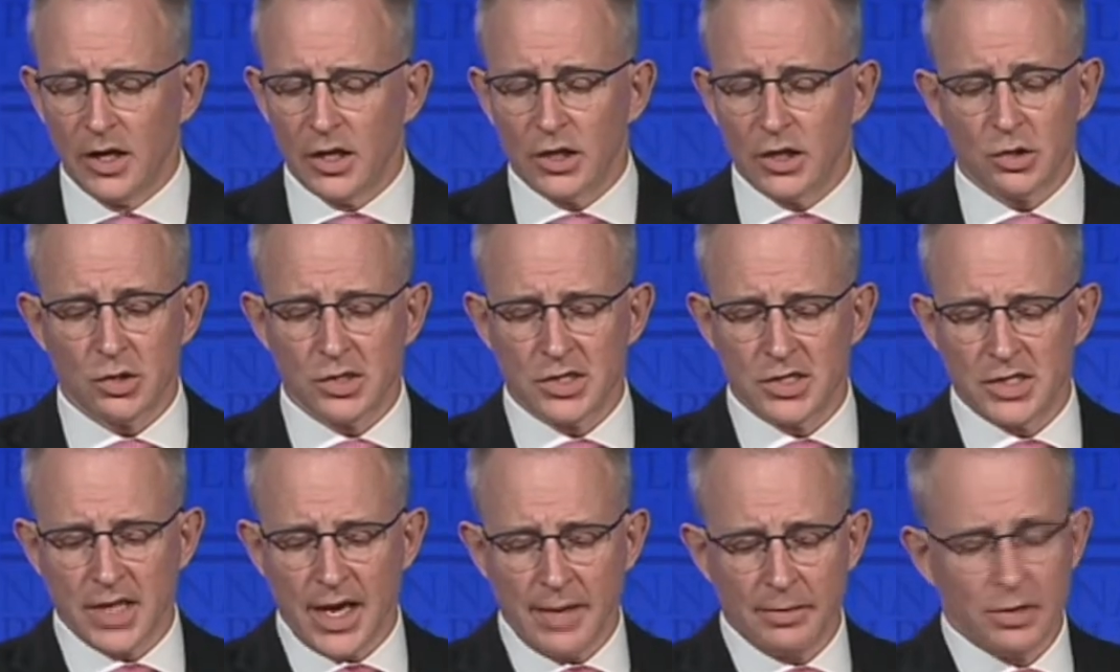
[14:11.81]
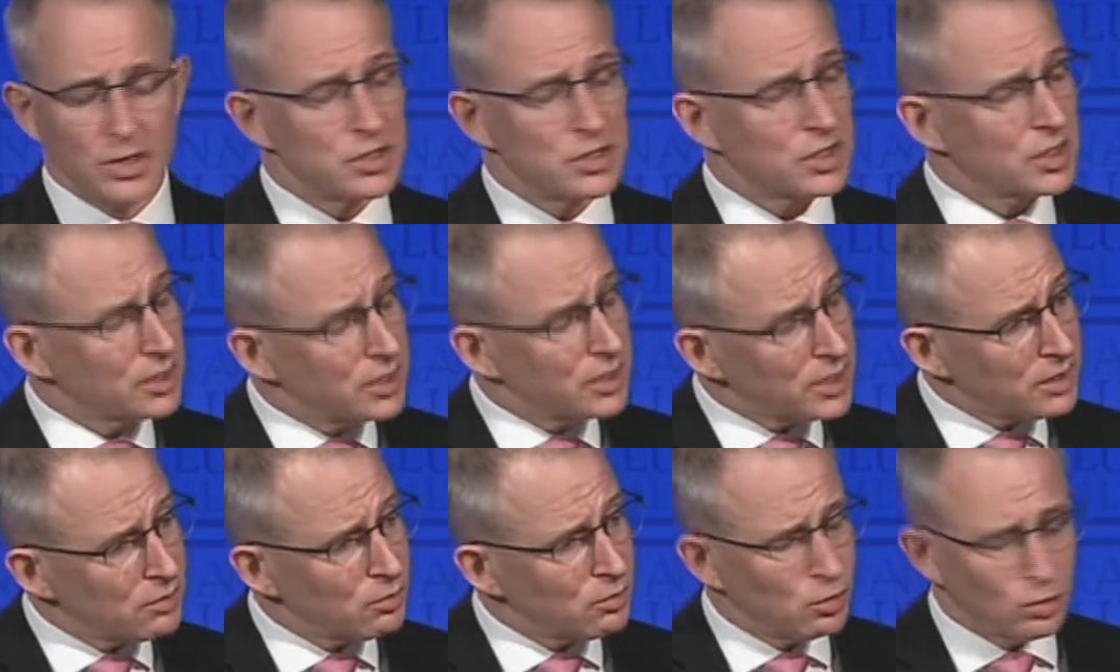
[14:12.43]
to establish
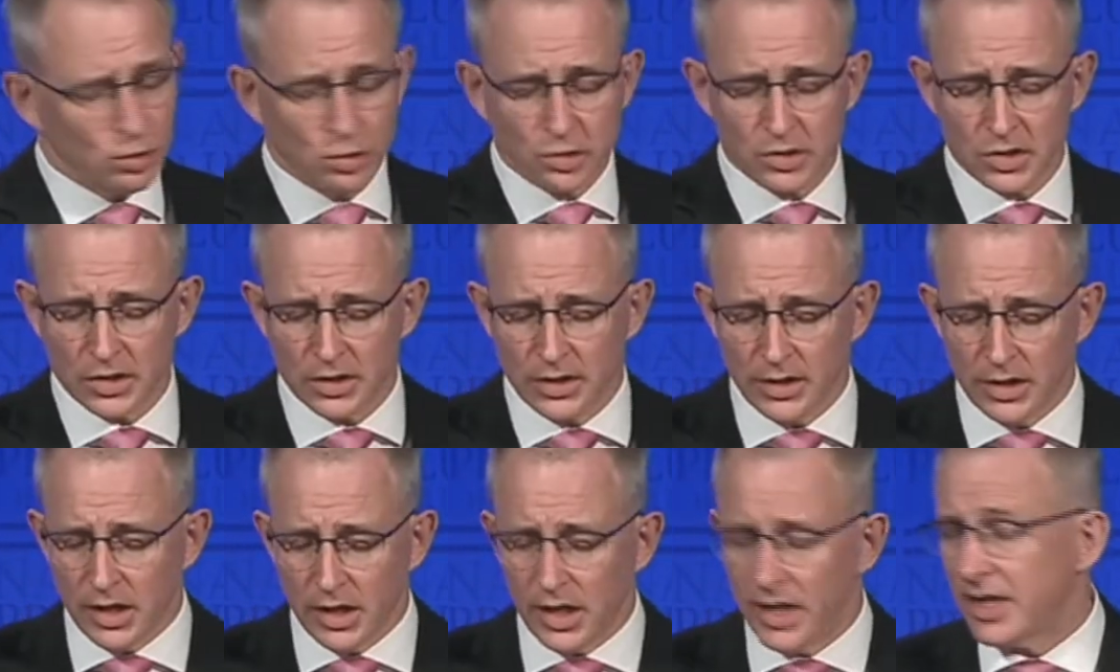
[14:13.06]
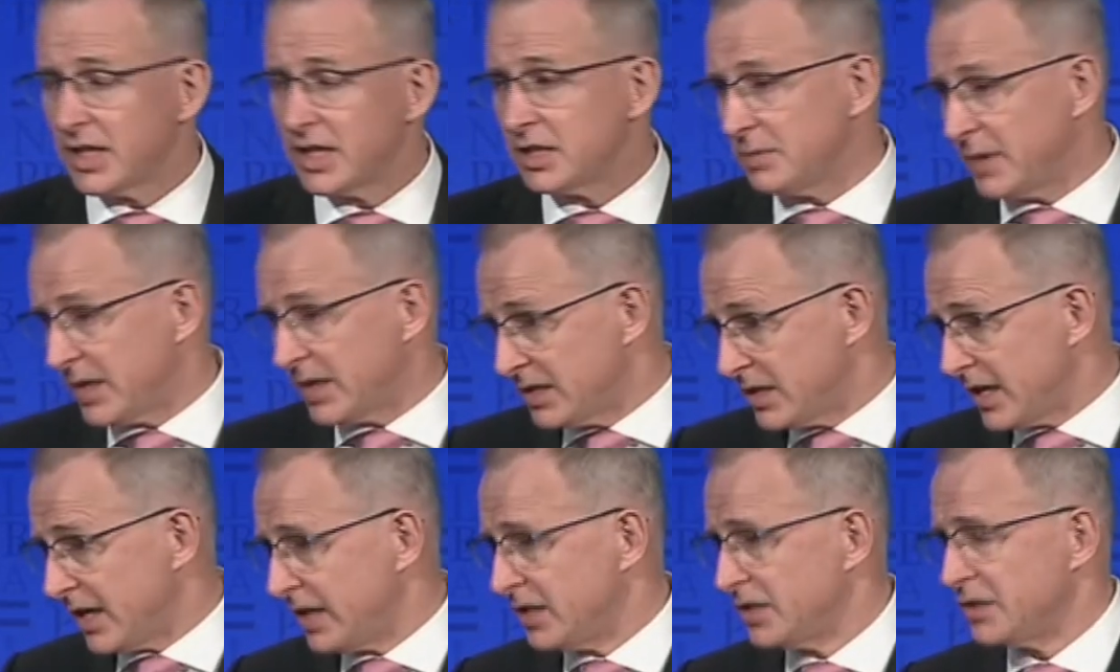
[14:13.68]
clear rules and
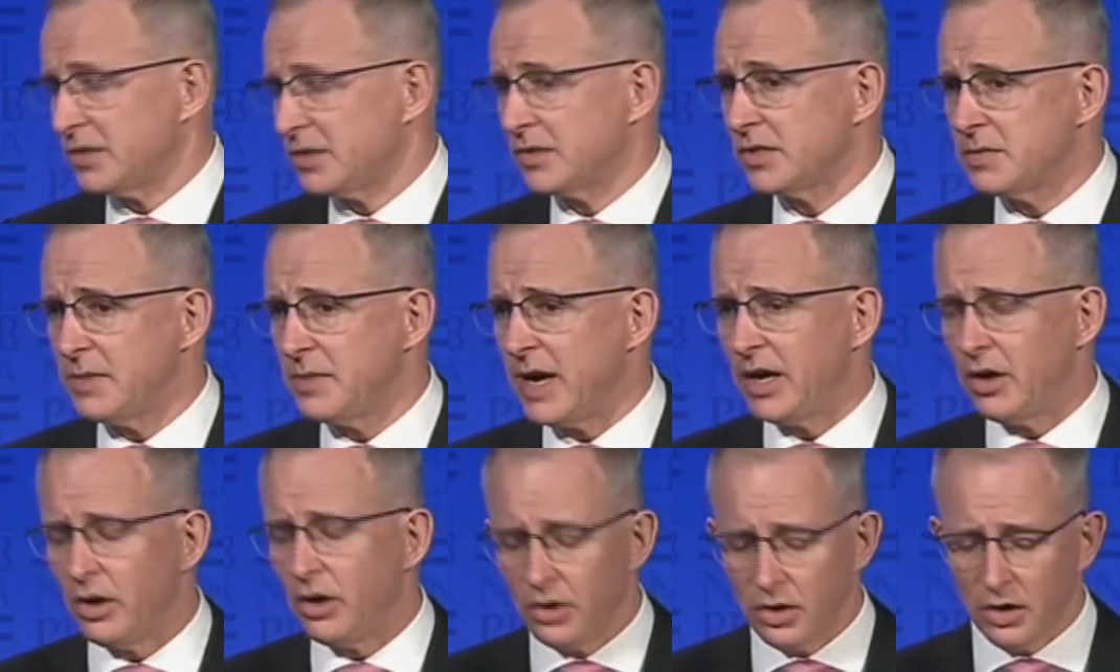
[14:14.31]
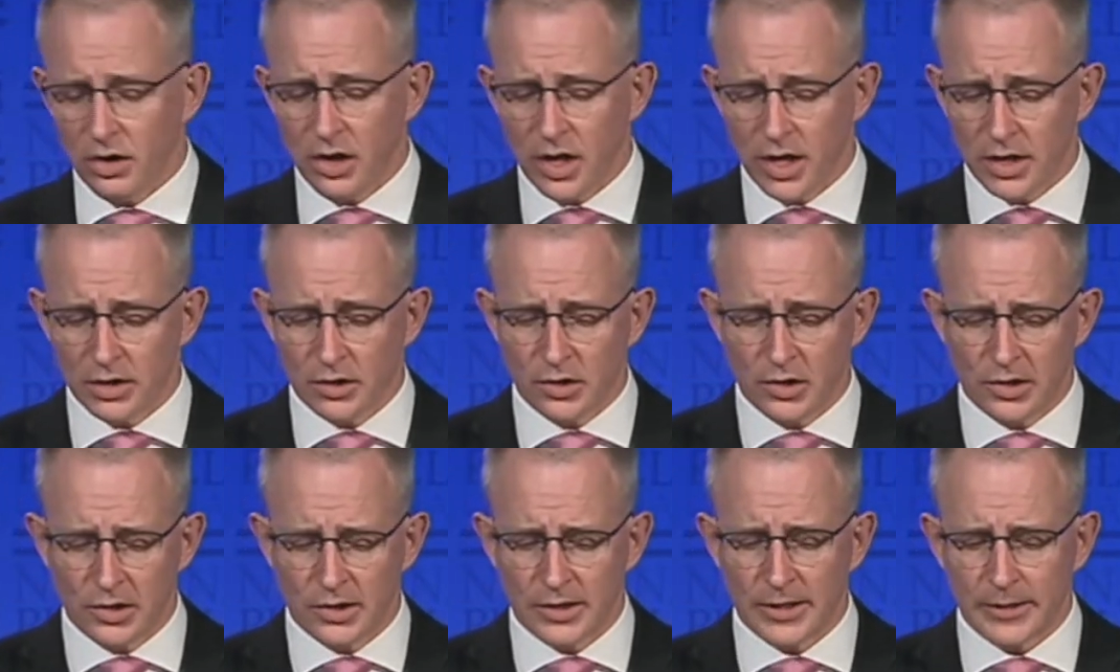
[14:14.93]
expectations about online
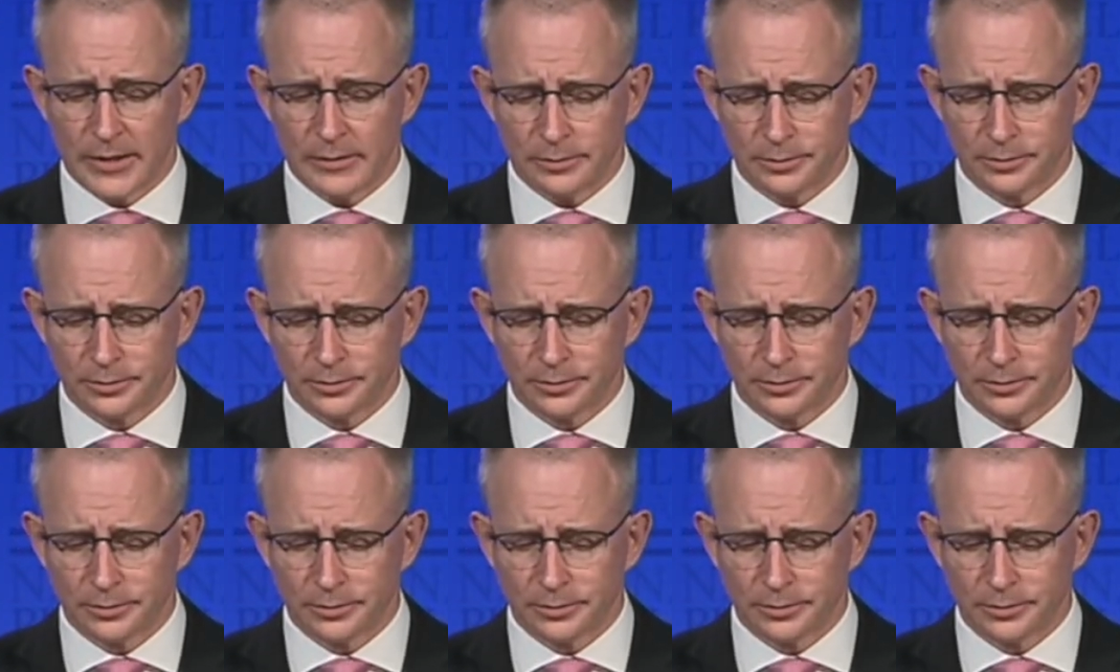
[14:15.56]
content.